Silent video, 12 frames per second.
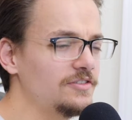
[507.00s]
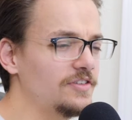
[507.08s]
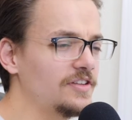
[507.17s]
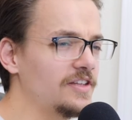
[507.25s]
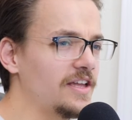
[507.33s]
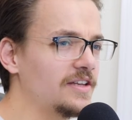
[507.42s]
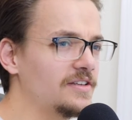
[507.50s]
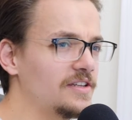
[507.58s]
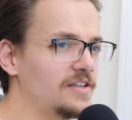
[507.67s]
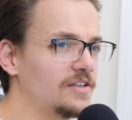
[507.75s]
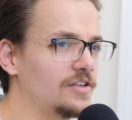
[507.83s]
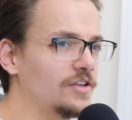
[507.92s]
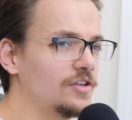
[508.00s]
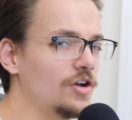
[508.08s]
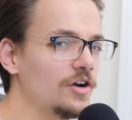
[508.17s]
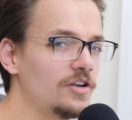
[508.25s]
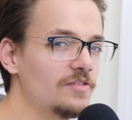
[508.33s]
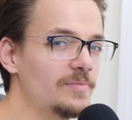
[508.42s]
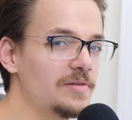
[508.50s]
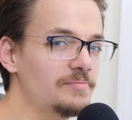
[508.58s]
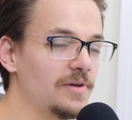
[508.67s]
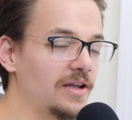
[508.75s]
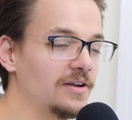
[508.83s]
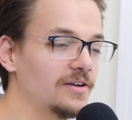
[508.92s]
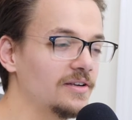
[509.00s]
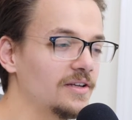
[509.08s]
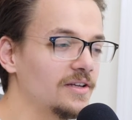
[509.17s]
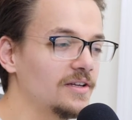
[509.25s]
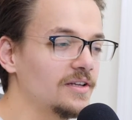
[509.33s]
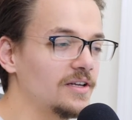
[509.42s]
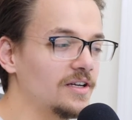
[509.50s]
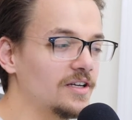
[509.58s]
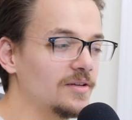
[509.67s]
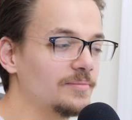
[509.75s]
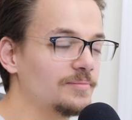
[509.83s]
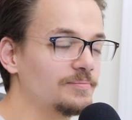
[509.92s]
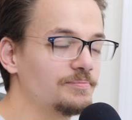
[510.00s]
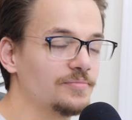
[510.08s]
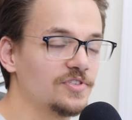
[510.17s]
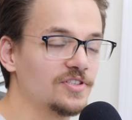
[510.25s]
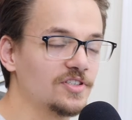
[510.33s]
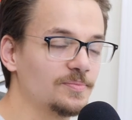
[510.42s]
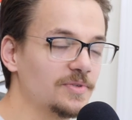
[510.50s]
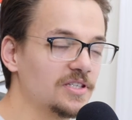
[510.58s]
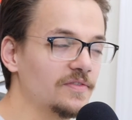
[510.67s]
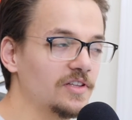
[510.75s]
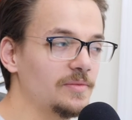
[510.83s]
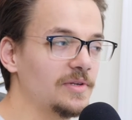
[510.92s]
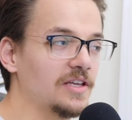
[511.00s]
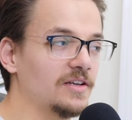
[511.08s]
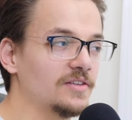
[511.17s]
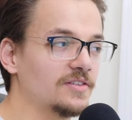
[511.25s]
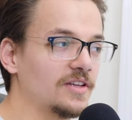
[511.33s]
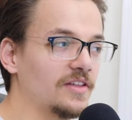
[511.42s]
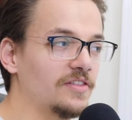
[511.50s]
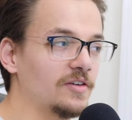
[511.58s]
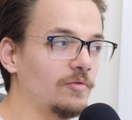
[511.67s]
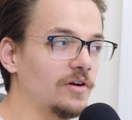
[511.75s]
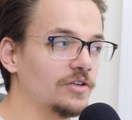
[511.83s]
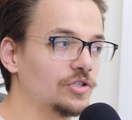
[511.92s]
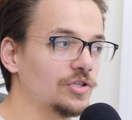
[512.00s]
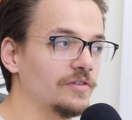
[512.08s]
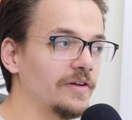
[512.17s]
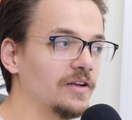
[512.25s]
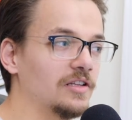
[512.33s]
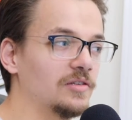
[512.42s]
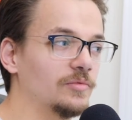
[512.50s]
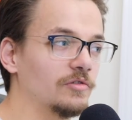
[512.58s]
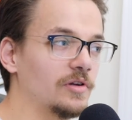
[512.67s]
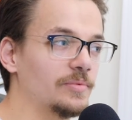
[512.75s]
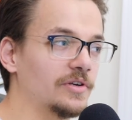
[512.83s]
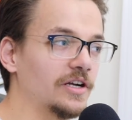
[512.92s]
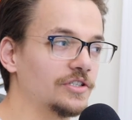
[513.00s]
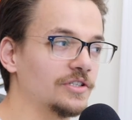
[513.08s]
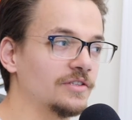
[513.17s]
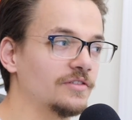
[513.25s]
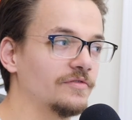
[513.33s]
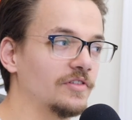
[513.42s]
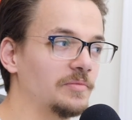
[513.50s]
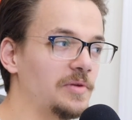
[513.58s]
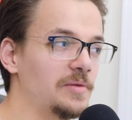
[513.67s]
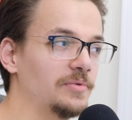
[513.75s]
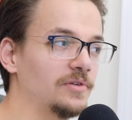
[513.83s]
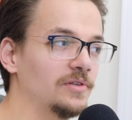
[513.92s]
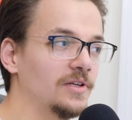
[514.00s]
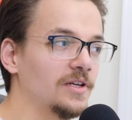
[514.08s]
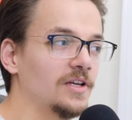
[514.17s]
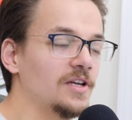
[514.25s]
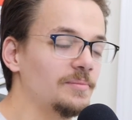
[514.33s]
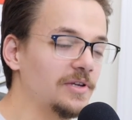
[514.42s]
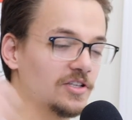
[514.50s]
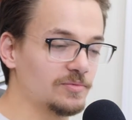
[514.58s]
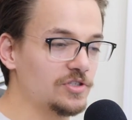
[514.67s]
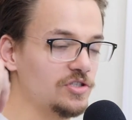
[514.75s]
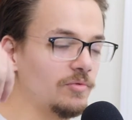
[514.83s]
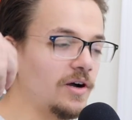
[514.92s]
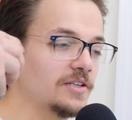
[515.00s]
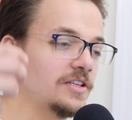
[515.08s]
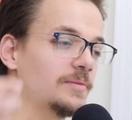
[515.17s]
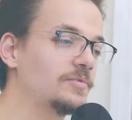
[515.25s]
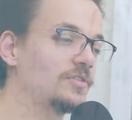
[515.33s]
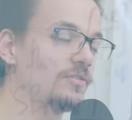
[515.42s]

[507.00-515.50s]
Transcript: I do think the ending could have been better. Specifically because I think Wanda should have had a little more repercussions for the people. Because when she walked up